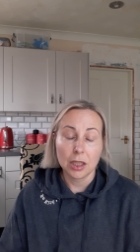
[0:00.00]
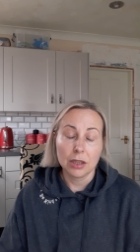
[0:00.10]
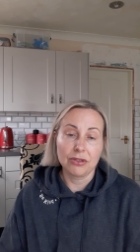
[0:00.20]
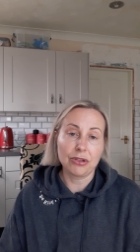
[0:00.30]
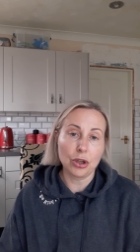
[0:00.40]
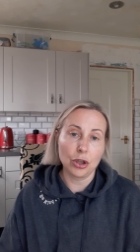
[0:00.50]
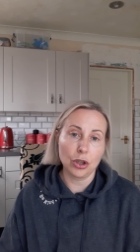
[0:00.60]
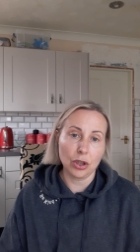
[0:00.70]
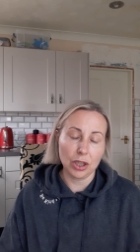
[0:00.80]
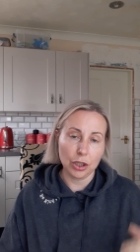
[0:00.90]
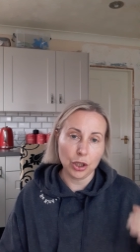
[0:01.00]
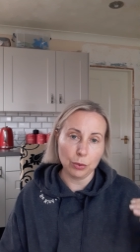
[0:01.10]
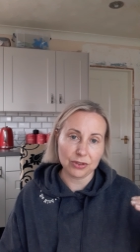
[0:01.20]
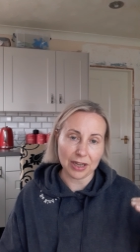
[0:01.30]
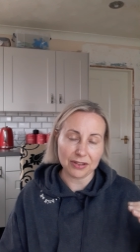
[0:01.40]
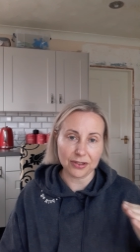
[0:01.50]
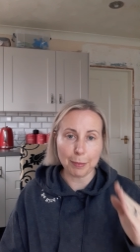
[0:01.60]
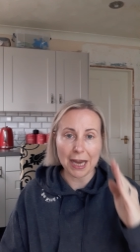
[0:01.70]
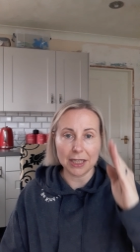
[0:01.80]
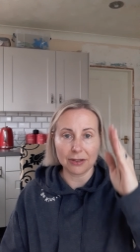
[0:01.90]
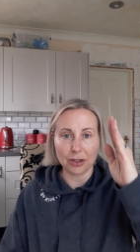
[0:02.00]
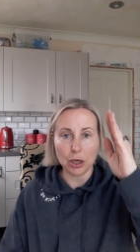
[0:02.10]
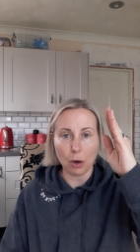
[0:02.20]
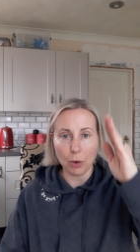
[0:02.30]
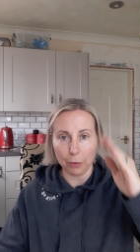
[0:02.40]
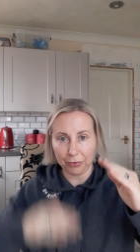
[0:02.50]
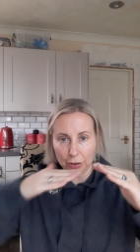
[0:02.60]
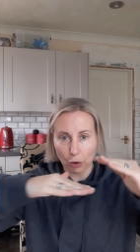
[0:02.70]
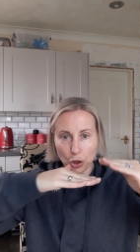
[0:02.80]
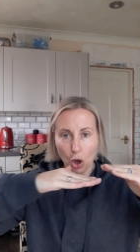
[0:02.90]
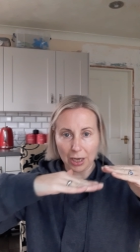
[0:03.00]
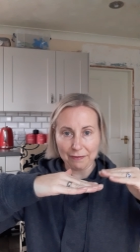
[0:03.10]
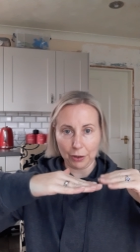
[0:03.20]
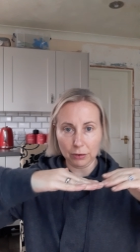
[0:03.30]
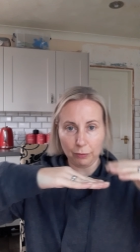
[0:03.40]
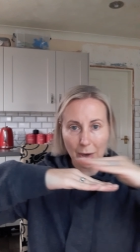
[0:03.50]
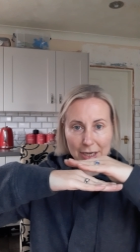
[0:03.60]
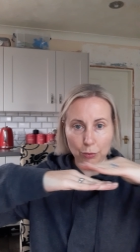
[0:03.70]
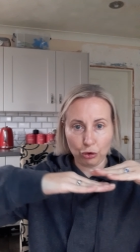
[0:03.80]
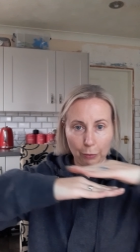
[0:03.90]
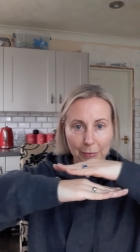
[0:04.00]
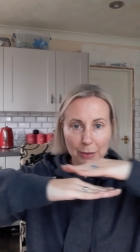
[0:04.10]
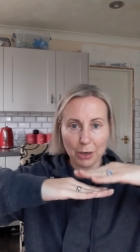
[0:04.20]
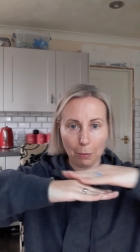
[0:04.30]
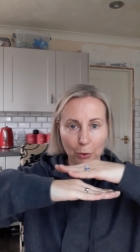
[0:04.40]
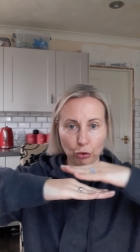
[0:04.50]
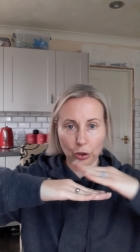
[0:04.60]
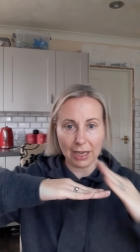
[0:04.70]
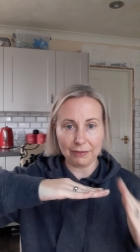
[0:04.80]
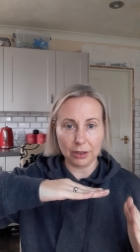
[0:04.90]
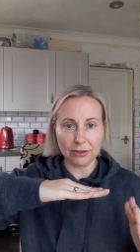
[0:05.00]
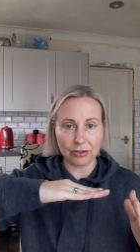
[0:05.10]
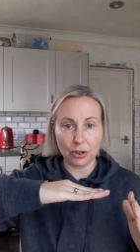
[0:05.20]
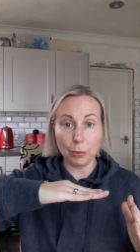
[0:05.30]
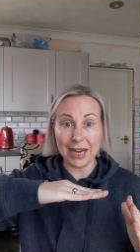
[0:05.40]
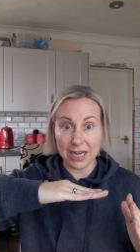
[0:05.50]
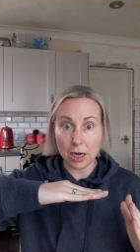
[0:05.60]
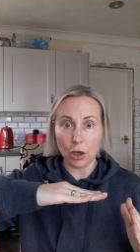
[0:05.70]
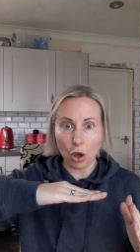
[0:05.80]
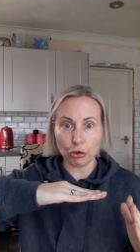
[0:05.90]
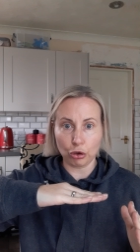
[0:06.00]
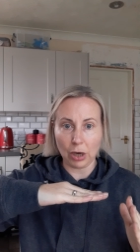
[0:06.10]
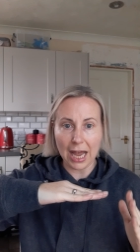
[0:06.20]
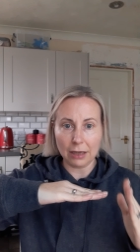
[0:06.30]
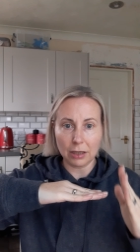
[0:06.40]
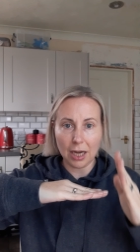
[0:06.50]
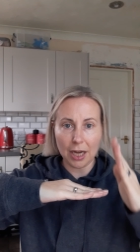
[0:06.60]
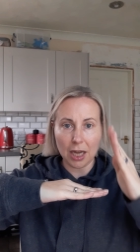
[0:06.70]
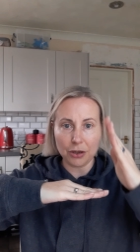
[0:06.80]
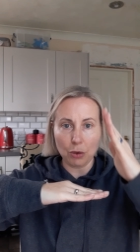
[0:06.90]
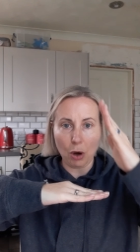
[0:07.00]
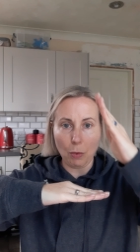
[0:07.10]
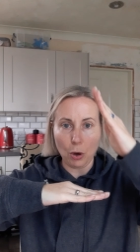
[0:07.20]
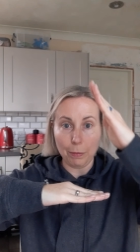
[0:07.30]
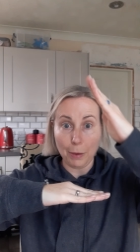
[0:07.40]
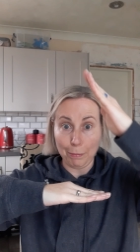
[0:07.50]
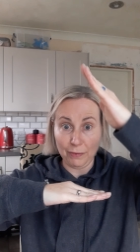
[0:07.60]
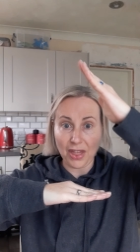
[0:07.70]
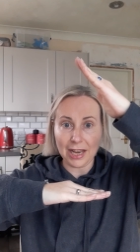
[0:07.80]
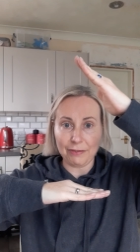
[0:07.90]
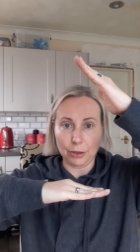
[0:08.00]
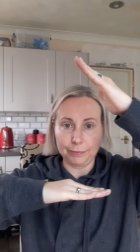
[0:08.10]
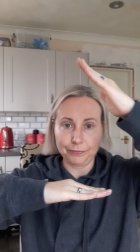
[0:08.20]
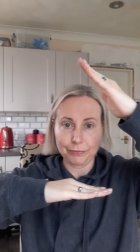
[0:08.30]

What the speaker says: So you tend to spike, so you go up, so you've got your level of where you should be with your blood sugar levels, you eat a lot of sugar, and you go up above that level.